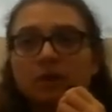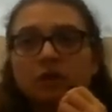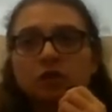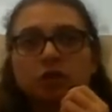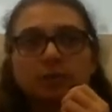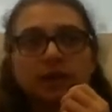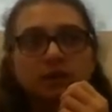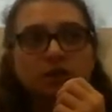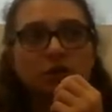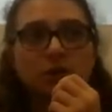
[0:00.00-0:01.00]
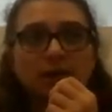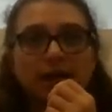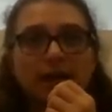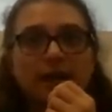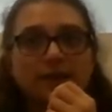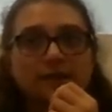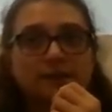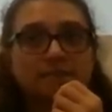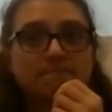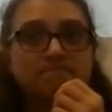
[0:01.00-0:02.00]
Chewing is known as
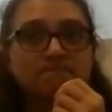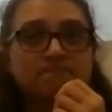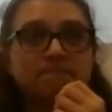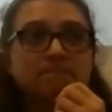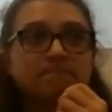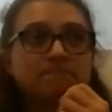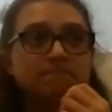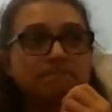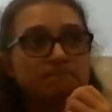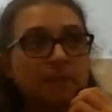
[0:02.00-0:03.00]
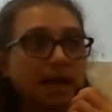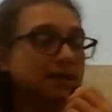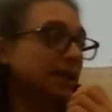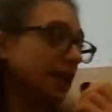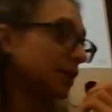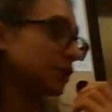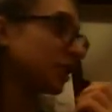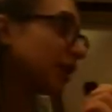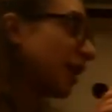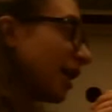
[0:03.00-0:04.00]

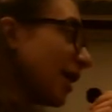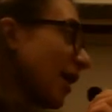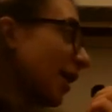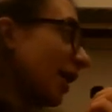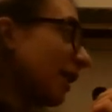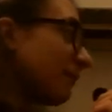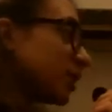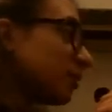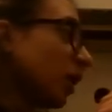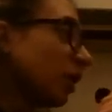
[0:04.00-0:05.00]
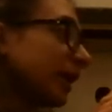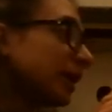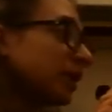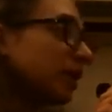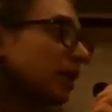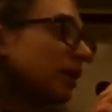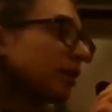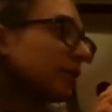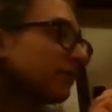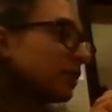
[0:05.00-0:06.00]
mastication. Swallowing,
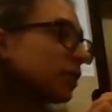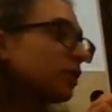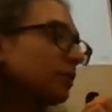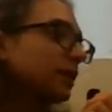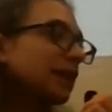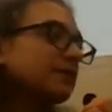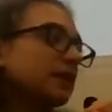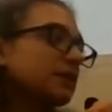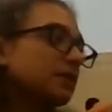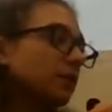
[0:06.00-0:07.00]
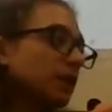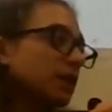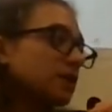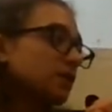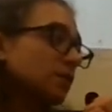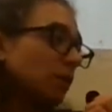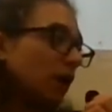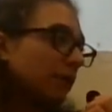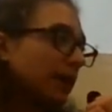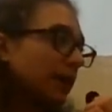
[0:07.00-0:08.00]
or deglutination is known as
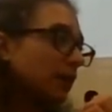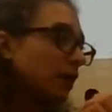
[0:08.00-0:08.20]
swallowing,